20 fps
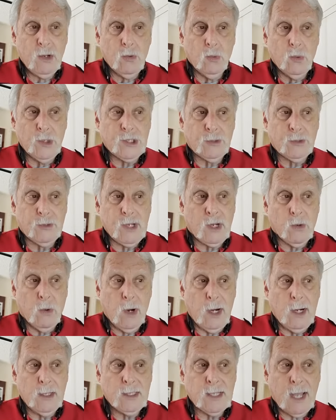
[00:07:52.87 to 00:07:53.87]
which are
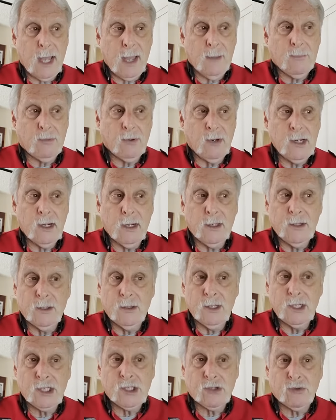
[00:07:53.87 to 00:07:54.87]
required to operate
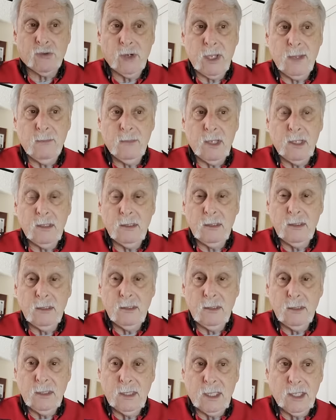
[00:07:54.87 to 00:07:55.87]
under extreme
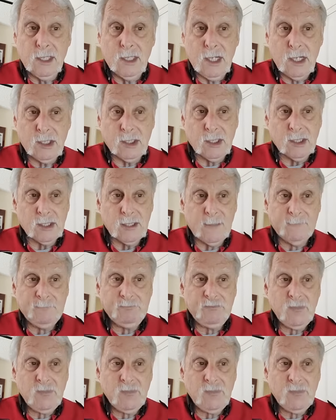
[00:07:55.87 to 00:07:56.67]
conditions.